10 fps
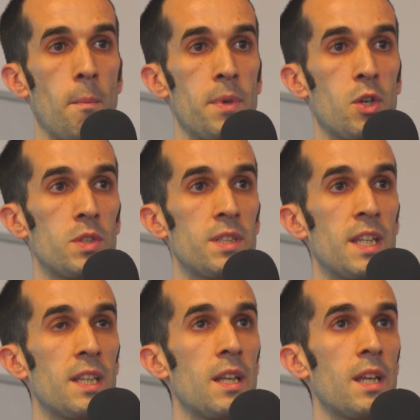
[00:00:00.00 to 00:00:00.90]
Because in
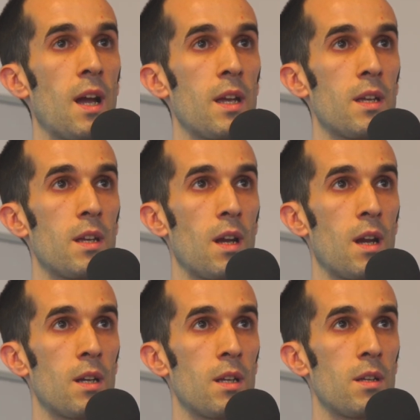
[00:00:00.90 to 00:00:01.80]
Italy,
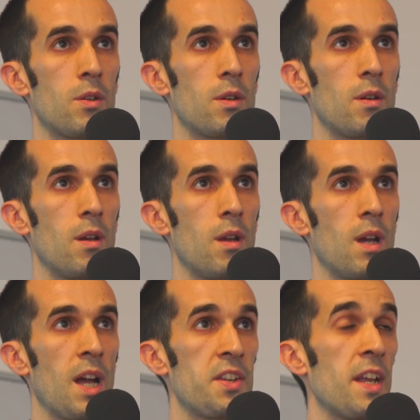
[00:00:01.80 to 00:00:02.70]
I
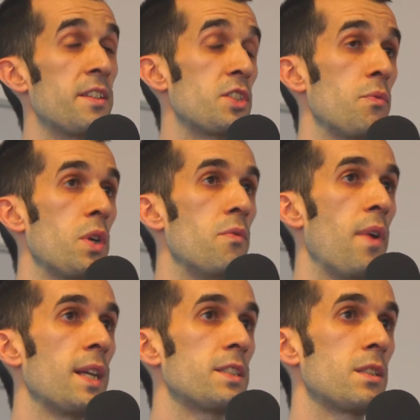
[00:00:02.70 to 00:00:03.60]
attended several
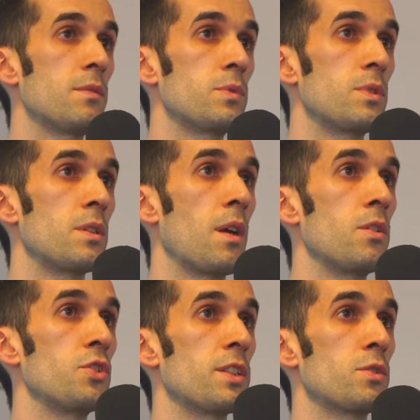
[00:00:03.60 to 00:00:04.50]
events that
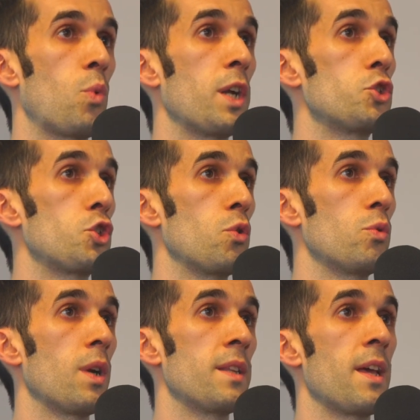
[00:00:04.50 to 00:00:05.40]
are just one
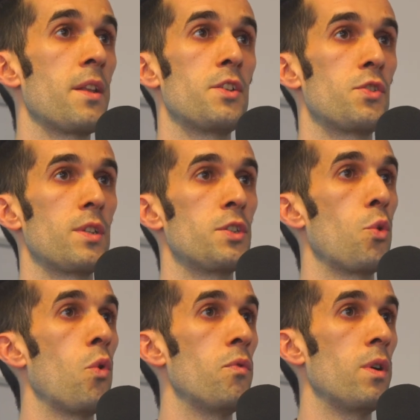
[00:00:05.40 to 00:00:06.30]
show and then it's
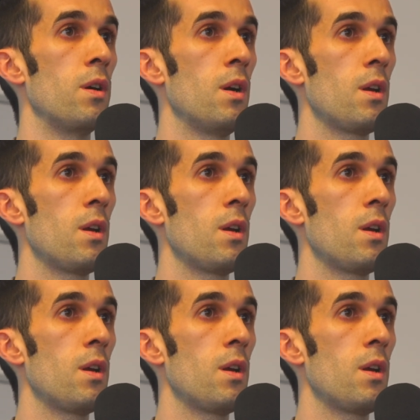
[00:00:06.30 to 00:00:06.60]
over.